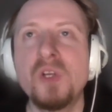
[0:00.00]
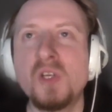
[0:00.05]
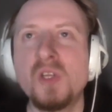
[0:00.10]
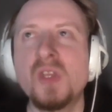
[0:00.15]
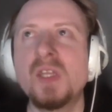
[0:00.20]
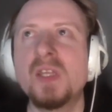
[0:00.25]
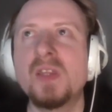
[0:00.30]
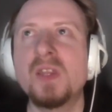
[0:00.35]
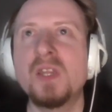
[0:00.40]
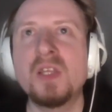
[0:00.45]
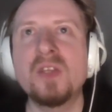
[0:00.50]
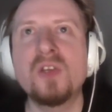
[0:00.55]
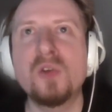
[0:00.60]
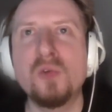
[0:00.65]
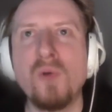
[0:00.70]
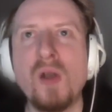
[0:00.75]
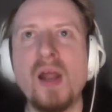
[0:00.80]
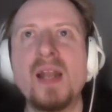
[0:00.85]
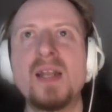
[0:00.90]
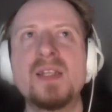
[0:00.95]
Look at
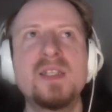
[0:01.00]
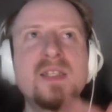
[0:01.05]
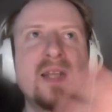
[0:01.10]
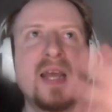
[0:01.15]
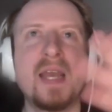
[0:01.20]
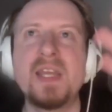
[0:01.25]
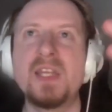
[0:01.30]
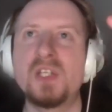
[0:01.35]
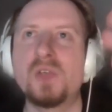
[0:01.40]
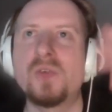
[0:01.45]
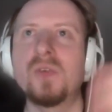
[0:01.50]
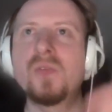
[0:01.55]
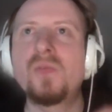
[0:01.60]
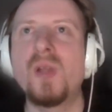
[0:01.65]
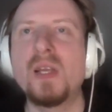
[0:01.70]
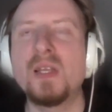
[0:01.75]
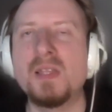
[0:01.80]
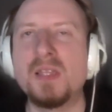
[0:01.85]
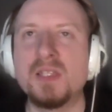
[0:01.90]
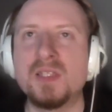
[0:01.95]
the grand
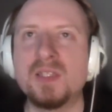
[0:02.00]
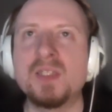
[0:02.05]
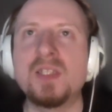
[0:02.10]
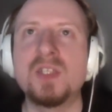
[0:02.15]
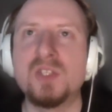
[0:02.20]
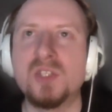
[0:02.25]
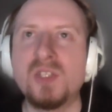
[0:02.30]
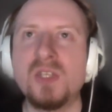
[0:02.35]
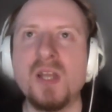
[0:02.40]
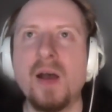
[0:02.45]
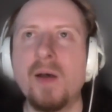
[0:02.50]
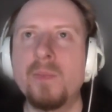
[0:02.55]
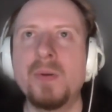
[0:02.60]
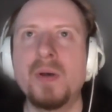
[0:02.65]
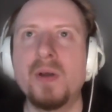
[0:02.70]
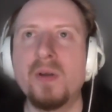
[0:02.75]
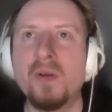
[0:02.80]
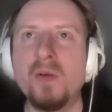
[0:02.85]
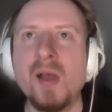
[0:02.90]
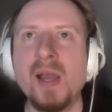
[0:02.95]
nature of like this
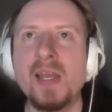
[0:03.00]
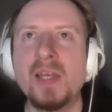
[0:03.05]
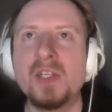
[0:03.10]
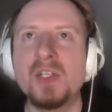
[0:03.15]
Gestapo